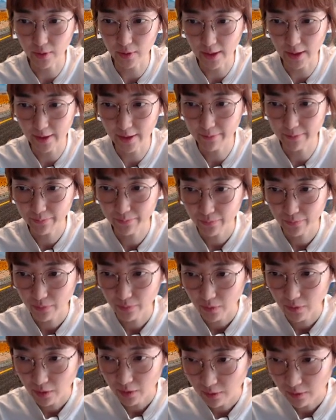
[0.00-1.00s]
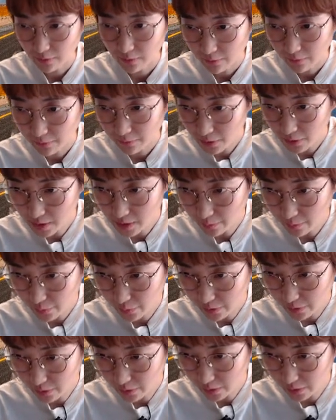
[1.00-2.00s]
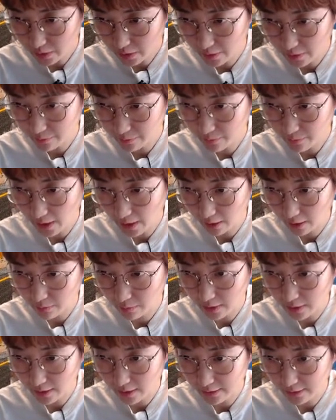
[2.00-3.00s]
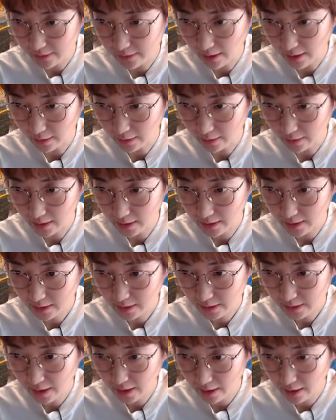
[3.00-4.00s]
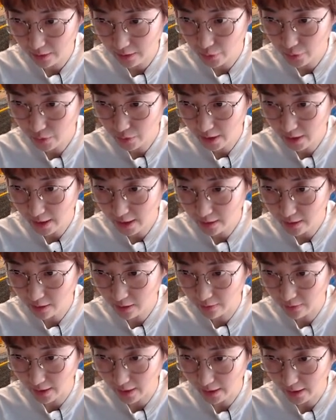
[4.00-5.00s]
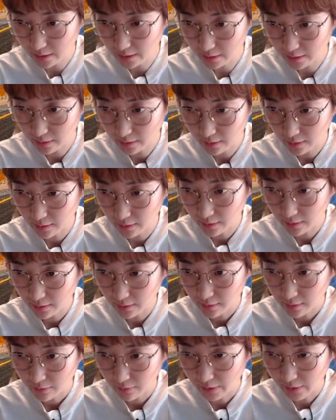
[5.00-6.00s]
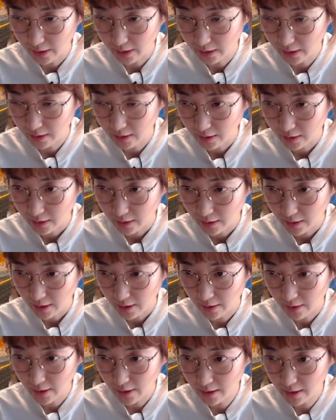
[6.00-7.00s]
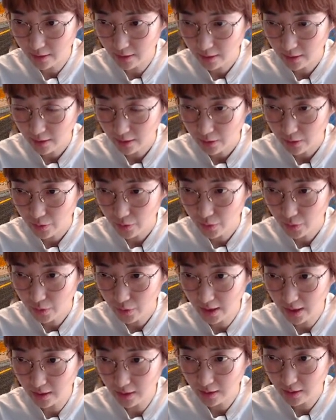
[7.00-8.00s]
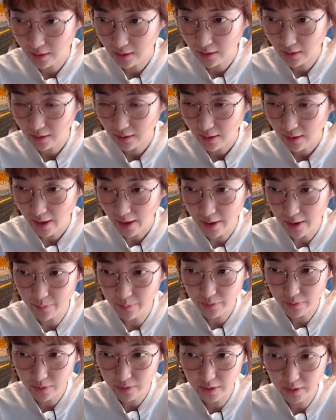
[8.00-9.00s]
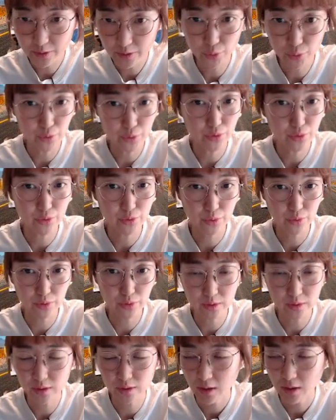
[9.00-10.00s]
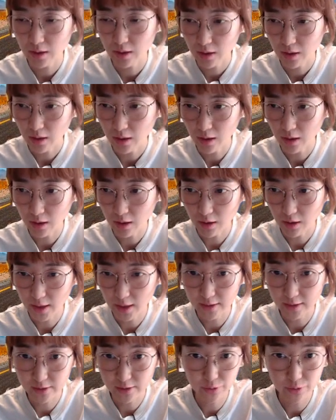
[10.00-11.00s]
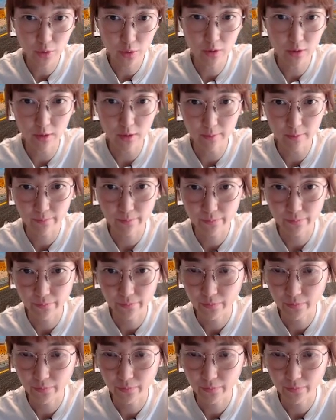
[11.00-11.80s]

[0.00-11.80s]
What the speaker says: Okay. For example, if black plays like this, then you can connect, right? And then you can help these two stones get stronger.